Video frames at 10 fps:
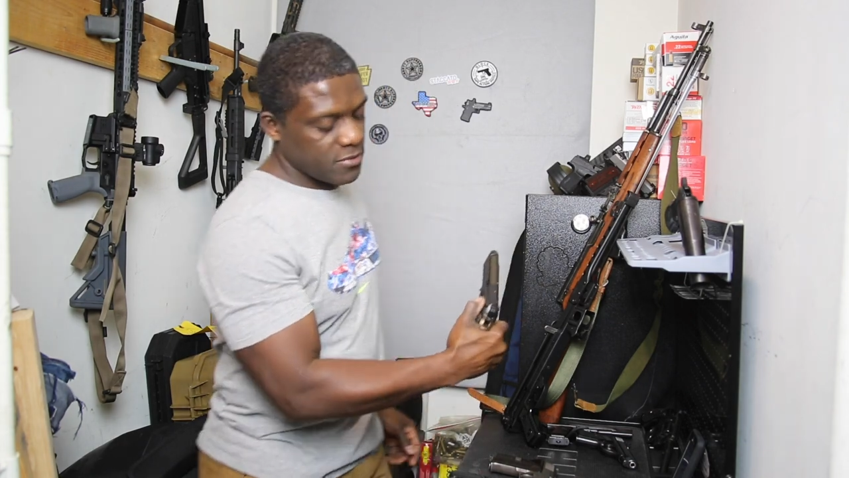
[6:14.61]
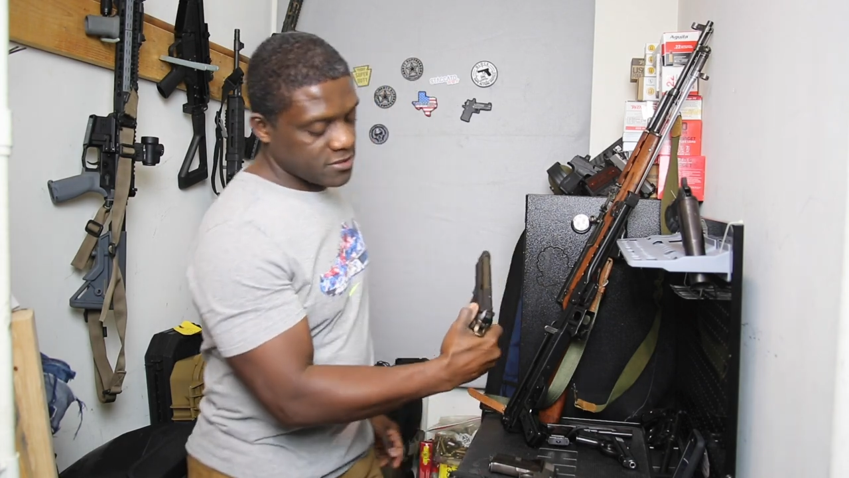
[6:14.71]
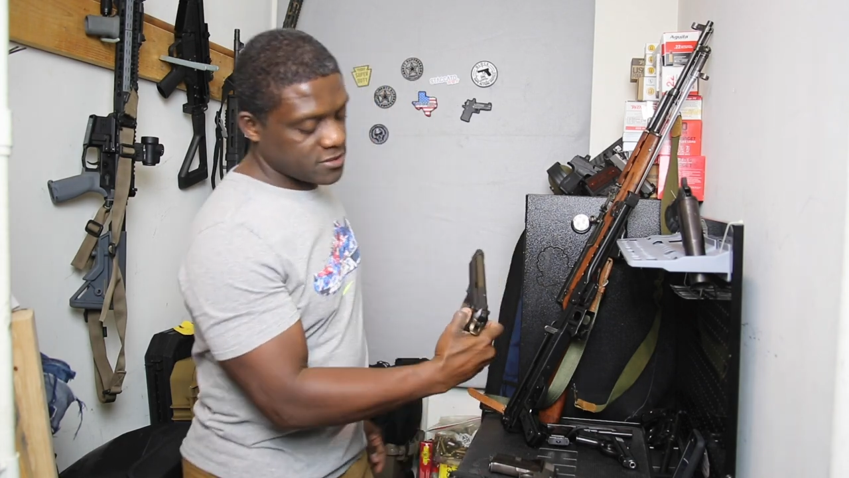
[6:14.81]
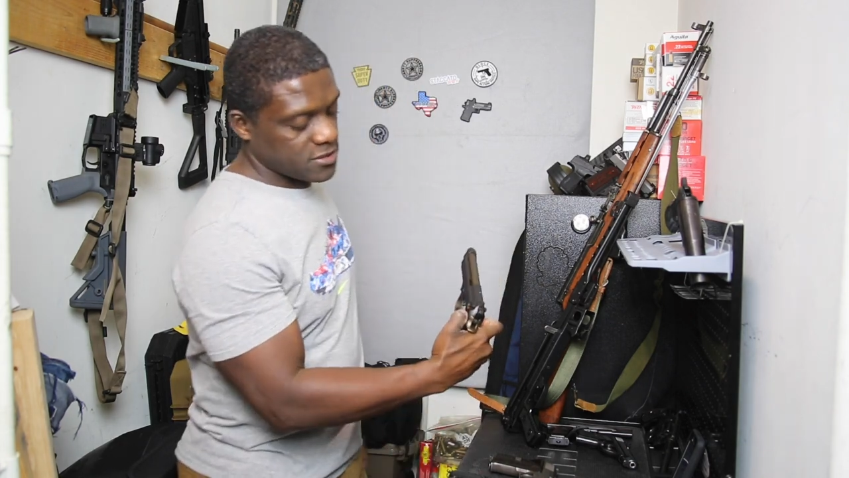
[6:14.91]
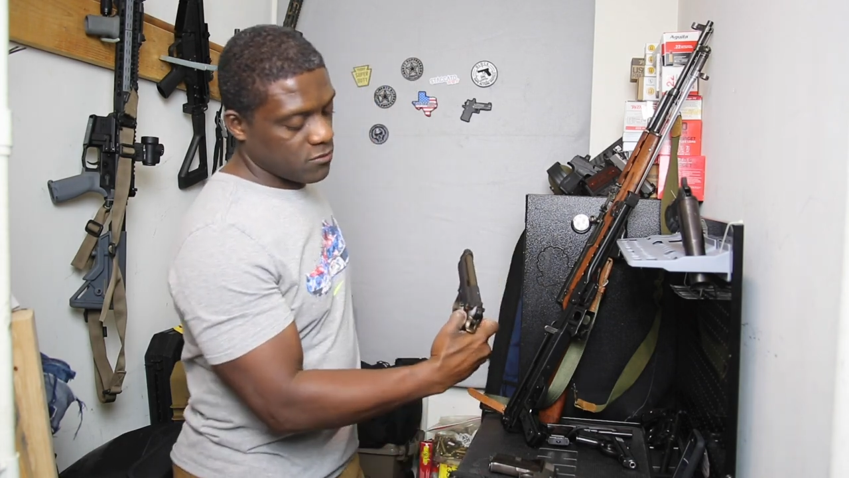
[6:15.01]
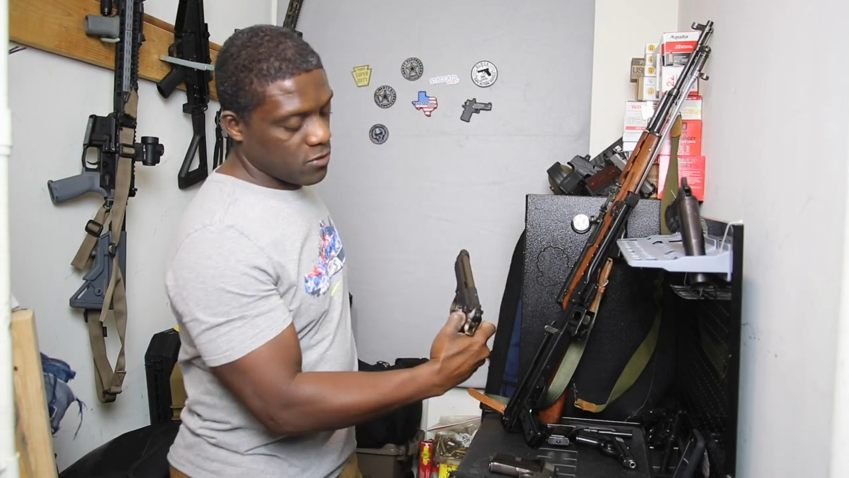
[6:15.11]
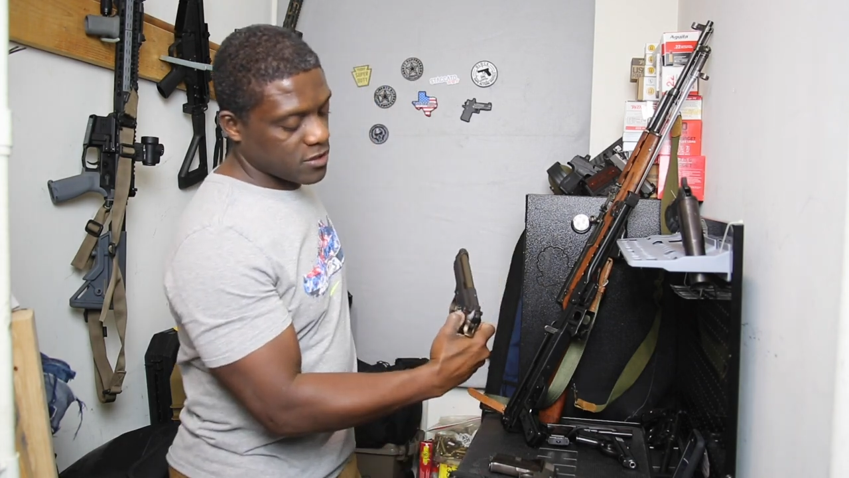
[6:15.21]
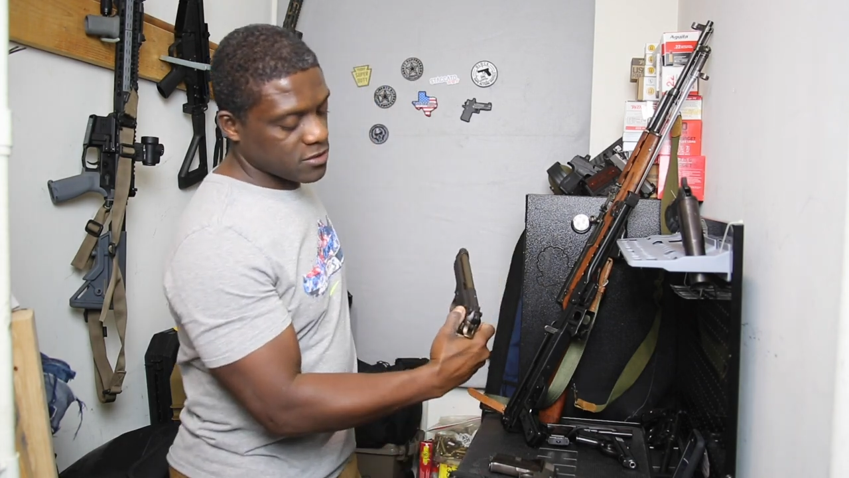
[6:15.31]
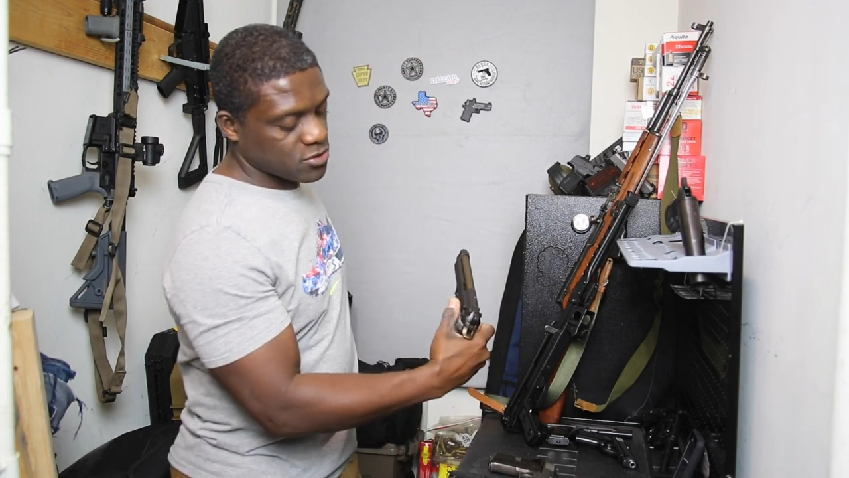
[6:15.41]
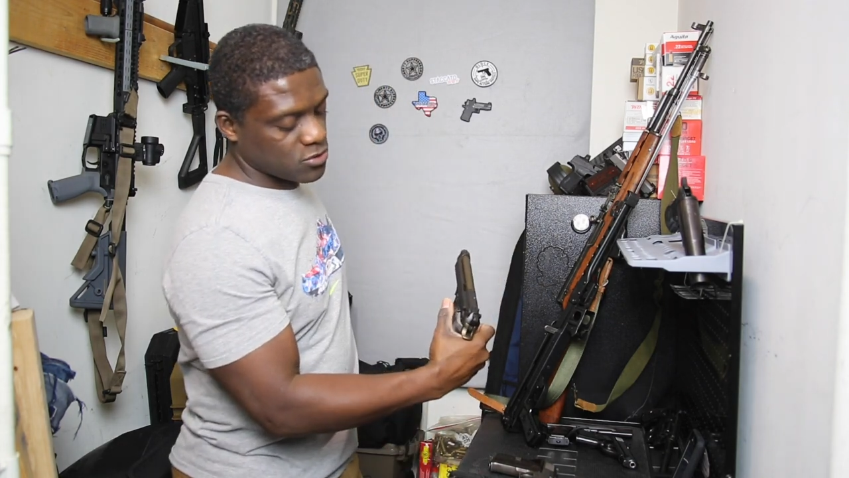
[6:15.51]
but it's still
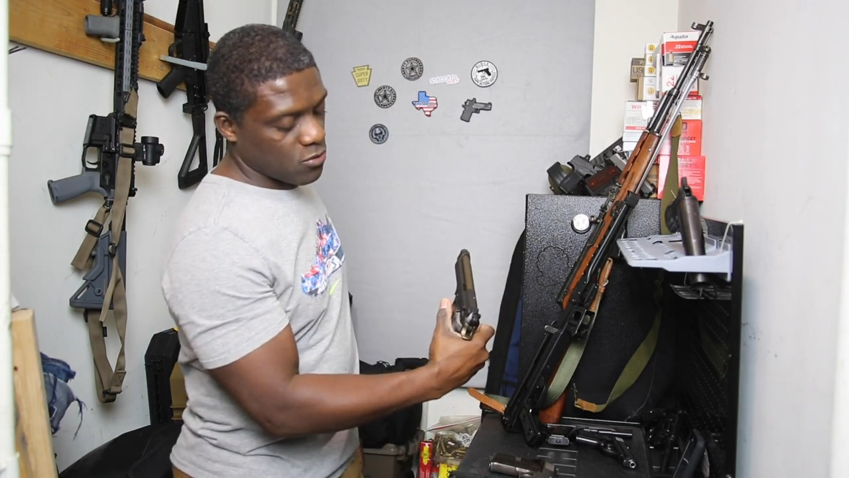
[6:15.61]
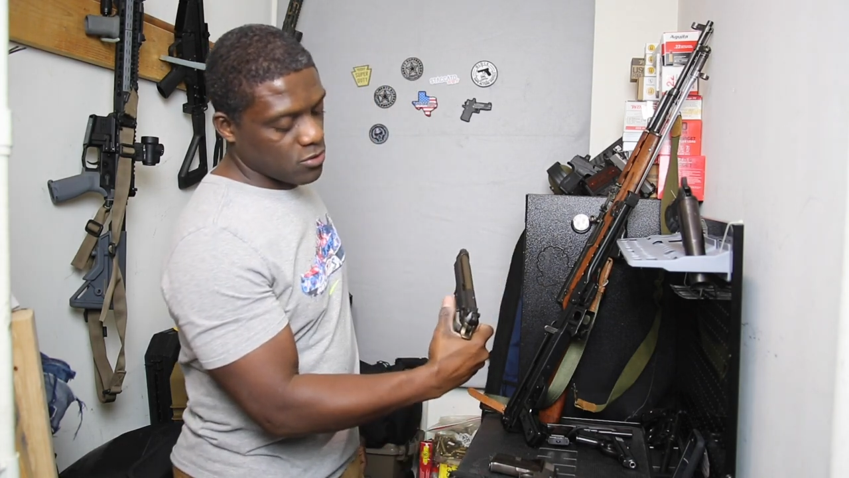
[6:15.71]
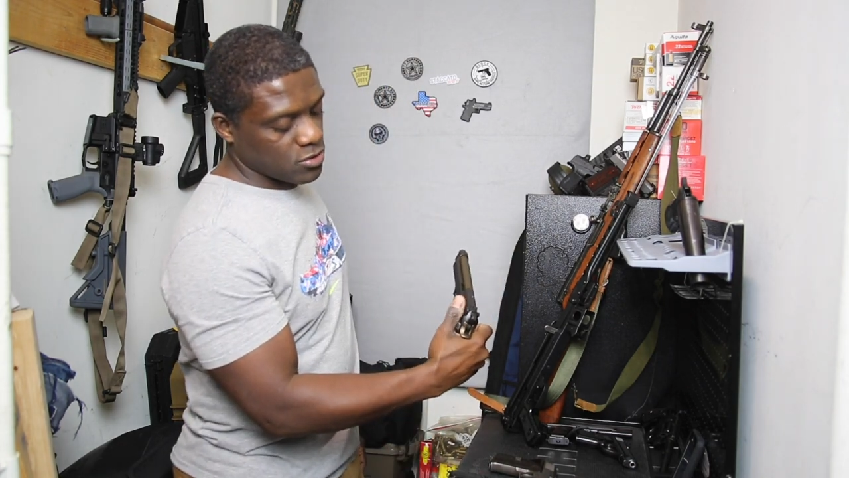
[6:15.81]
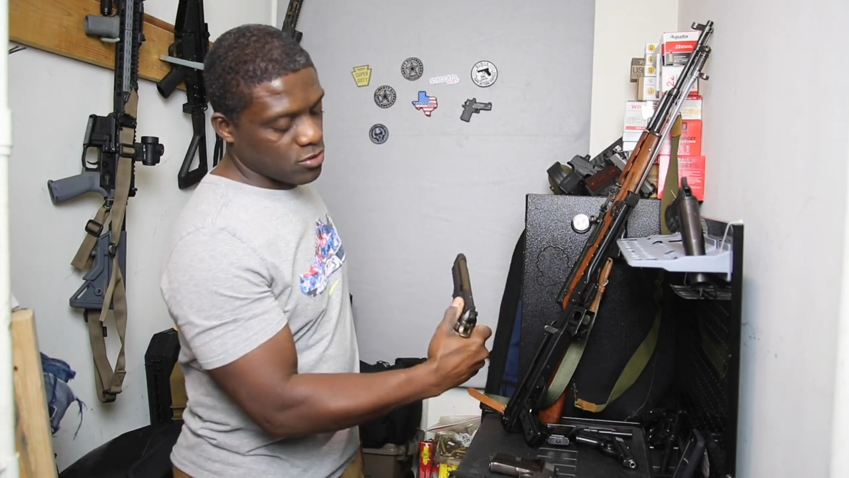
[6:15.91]
working. So